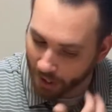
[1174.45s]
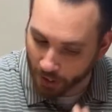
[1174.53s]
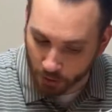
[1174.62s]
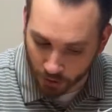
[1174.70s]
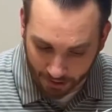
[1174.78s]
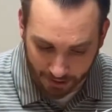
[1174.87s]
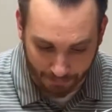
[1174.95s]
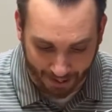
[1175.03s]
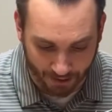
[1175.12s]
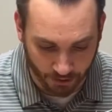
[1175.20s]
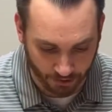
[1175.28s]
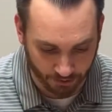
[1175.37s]
And you can
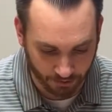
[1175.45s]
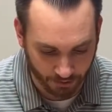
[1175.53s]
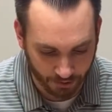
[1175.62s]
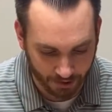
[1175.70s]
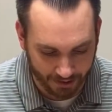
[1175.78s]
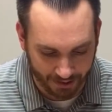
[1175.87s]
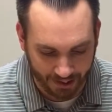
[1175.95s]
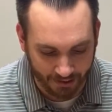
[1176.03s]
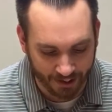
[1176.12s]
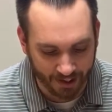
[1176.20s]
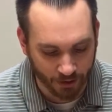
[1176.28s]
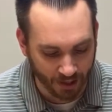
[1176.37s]
imagine
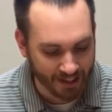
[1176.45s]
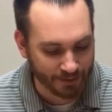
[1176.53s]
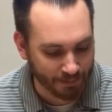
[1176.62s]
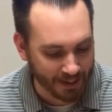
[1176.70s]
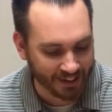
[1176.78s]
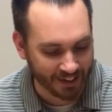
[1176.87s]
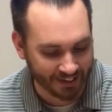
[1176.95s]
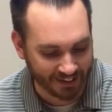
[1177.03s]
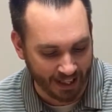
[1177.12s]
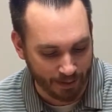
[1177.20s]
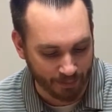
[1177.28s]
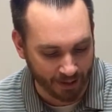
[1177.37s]
hearing Christ make this
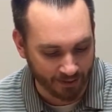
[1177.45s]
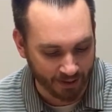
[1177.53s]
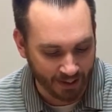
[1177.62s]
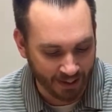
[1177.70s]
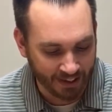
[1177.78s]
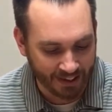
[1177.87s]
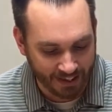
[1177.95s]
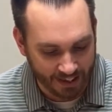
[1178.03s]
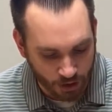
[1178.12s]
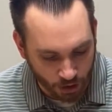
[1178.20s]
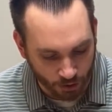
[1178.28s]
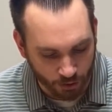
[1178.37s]
statement, let the
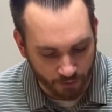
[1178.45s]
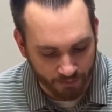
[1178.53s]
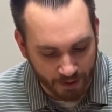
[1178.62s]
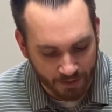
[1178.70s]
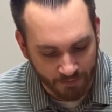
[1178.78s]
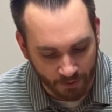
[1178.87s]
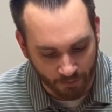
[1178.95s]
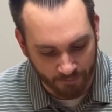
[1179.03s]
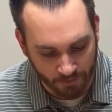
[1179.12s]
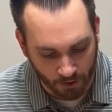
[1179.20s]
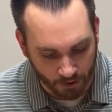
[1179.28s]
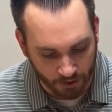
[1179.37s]
children be
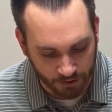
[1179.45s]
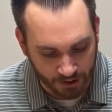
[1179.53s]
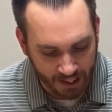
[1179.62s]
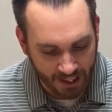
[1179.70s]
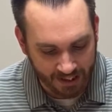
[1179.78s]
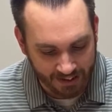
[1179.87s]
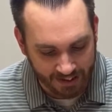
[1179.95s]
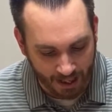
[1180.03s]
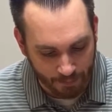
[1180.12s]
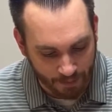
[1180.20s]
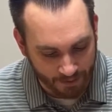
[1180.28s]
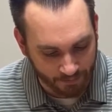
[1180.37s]
filled first. It's
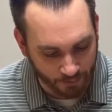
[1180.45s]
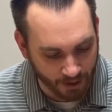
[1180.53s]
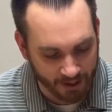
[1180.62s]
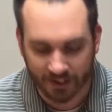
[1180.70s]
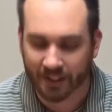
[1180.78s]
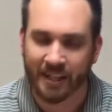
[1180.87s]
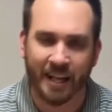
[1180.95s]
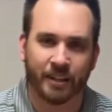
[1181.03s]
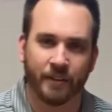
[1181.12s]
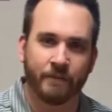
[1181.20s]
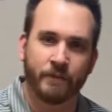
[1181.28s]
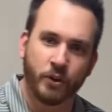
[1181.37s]
not meant for us to take
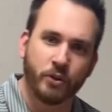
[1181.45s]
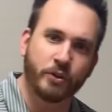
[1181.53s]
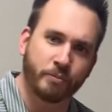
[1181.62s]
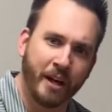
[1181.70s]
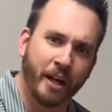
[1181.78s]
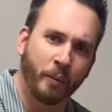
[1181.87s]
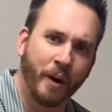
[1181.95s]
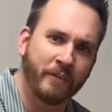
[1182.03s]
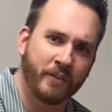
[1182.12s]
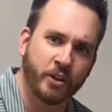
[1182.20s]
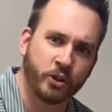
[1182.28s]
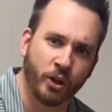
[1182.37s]
the food, the bread away
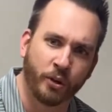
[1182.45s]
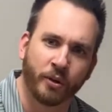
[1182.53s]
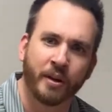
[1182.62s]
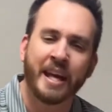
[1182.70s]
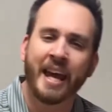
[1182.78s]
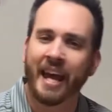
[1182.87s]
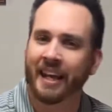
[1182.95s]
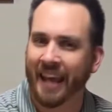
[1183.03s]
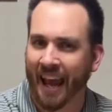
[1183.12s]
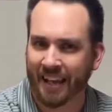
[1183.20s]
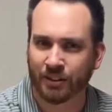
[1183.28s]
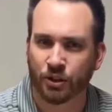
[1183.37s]
from the children and
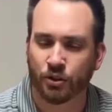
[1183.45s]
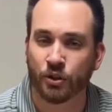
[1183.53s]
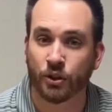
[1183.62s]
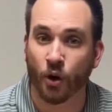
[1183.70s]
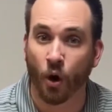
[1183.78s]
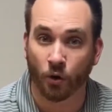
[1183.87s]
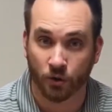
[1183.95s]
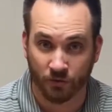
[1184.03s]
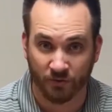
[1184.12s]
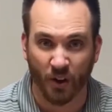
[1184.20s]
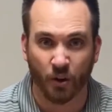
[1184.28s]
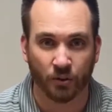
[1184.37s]
cast it to the dogs
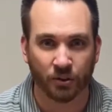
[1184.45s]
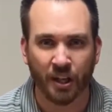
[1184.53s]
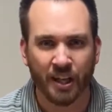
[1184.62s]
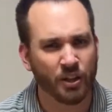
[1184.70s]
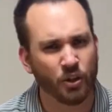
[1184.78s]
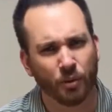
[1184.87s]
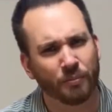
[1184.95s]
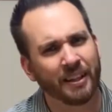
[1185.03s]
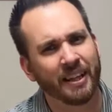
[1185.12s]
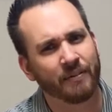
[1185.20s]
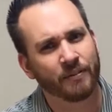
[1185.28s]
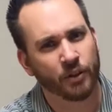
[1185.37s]
first. You normally
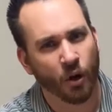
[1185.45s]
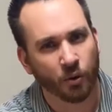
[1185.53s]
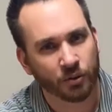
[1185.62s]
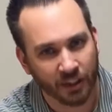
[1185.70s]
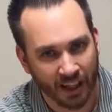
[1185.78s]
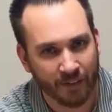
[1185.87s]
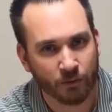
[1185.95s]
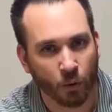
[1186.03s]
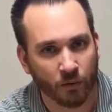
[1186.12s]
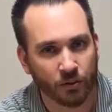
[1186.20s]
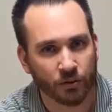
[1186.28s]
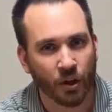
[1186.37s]
give the dogs the
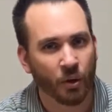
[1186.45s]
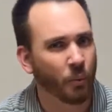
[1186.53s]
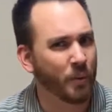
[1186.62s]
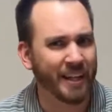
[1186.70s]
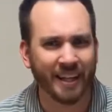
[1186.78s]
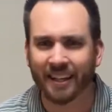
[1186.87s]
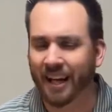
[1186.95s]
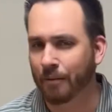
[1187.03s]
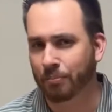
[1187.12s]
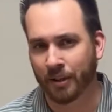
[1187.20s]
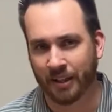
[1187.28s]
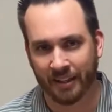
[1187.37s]
leftovers. We can
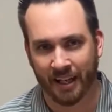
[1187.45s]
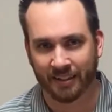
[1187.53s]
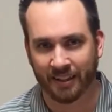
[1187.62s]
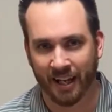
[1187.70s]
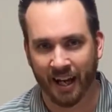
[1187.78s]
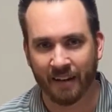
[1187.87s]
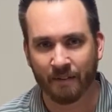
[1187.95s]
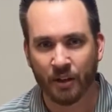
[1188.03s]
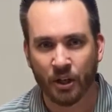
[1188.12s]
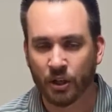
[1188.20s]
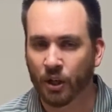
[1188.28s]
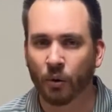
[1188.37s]
comprehend that today.
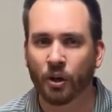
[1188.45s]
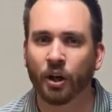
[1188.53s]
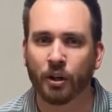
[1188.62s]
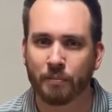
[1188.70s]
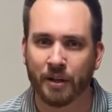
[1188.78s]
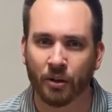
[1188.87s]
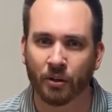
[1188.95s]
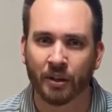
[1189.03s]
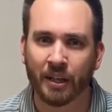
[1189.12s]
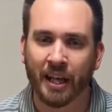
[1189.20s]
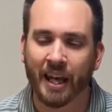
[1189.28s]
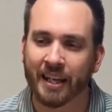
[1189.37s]
You don't cook a meal
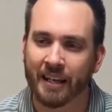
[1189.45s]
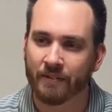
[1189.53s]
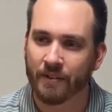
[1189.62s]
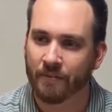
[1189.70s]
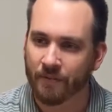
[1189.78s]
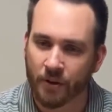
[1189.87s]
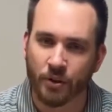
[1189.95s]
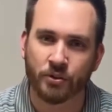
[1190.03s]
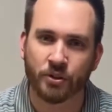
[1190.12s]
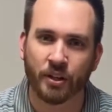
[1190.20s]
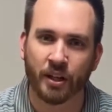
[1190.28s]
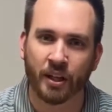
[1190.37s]
and give the food
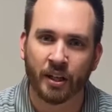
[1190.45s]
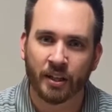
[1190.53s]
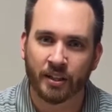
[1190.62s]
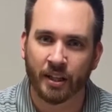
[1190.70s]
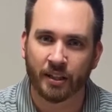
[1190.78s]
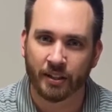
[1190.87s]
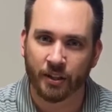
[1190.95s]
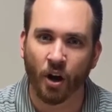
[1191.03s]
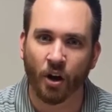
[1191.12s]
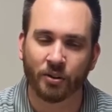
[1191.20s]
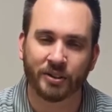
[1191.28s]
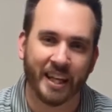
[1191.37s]
to the
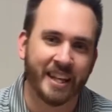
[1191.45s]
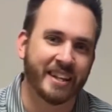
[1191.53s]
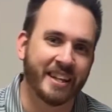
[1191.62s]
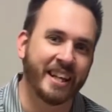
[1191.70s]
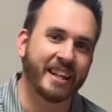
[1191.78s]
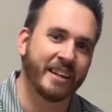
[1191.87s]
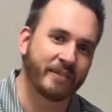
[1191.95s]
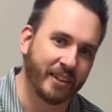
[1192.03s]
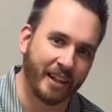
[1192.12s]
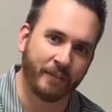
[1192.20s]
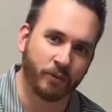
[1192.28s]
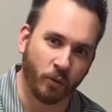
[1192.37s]
dogs and then give the
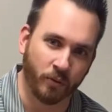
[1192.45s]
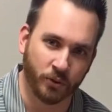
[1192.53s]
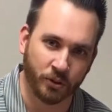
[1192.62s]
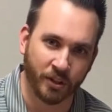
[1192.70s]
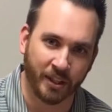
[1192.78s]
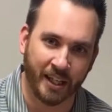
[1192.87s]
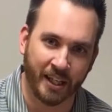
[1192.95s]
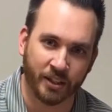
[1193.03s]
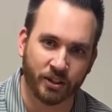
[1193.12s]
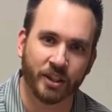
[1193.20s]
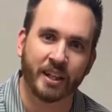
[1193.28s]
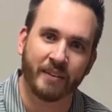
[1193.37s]
leftovers to the
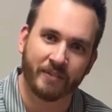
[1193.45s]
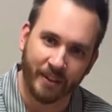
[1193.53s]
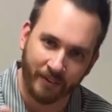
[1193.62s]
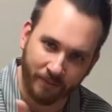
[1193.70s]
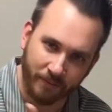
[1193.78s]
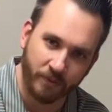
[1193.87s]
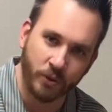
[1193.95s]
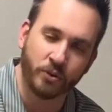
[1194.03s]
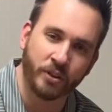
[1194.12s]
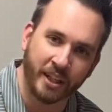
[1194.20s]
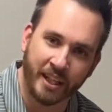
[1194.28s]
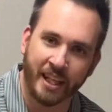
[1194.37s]
kids. You give the food
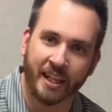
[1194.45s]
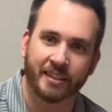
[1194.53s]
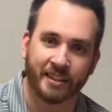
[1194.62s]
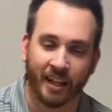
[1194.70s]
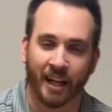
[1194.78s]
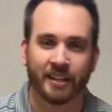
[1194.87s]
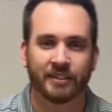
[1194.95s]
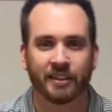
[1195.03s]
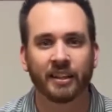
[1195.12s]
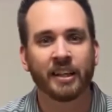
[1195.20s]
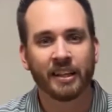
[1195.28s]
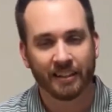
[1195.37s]
to the kids and us,
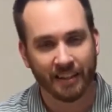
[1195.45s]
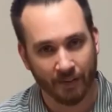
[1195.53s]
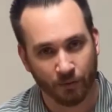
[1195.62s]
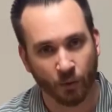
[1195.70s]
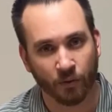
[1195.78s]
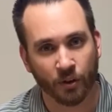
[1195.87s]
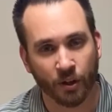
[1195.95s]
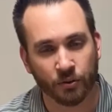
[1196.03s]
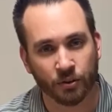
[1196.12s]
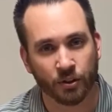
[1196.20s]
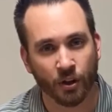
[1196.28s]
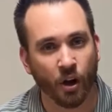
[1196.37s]
and leftover
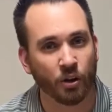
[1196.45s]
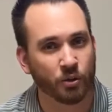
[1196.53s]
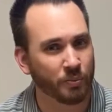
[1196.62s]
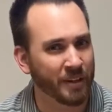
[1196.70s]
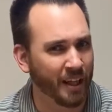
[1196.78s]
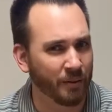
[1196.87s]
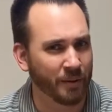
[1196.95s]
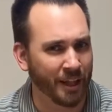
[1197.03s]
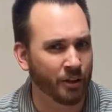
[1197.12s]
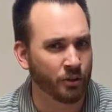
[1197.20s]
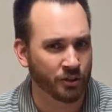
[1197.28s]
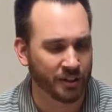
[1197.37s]
goes to the dogs. We
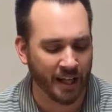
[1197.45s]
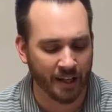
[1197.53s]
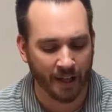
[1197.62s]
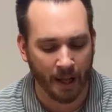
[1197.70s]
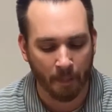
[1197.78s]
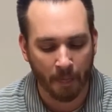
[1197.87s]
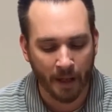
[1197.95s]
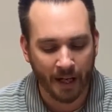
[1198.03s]
understand that.